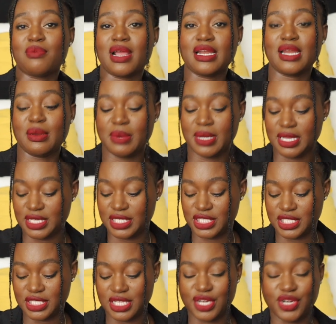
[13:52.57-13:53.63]
right there, because
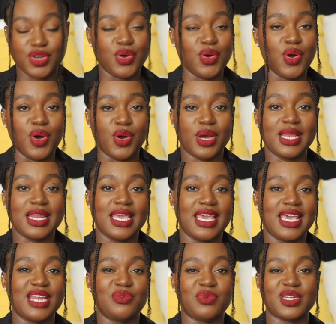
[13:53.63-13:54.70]
she's gonna go on
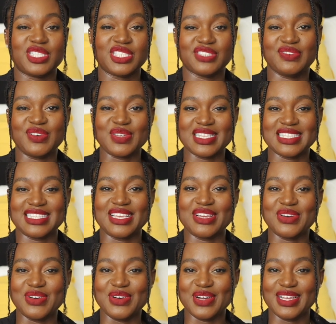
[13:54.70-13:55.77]
and we're just focusing
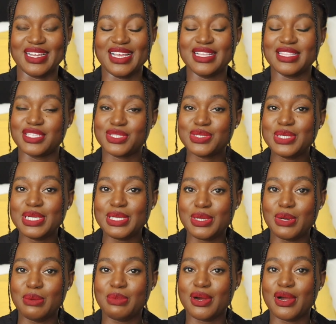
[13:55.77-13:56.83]
on the student
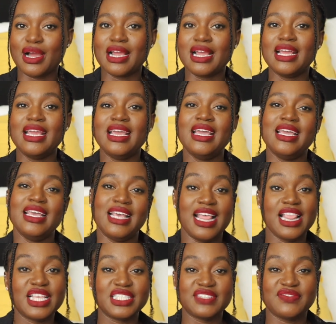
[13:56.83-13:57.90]
loan part
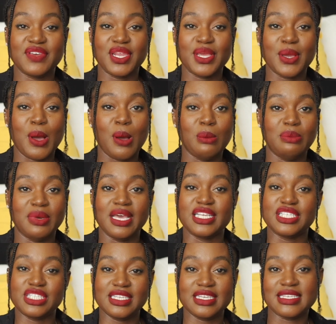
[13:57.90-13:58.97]
in this video, but
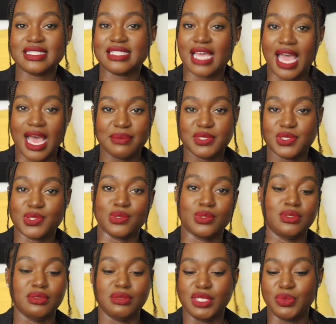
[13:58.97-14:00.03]
she is
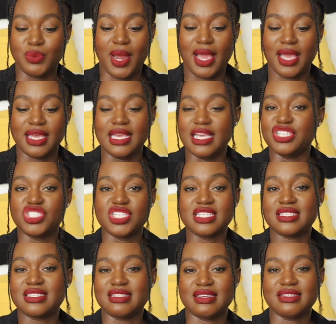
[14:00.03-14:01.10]
absolutely right. It
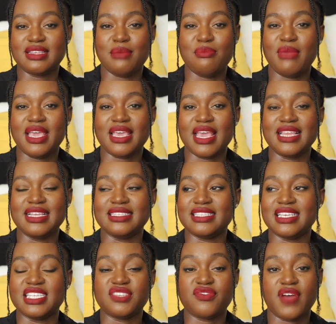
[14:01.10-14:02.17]
just doesn't make any
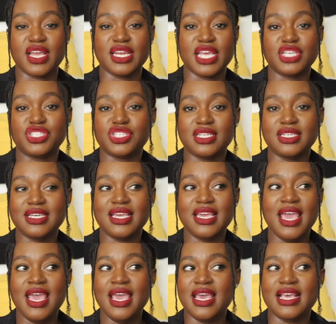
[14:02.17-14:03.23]
sense financially.
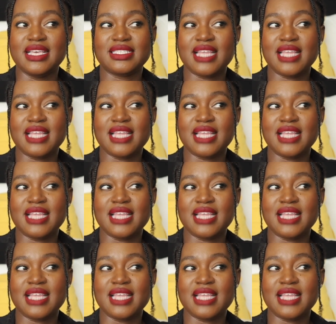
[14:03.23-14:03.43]
It's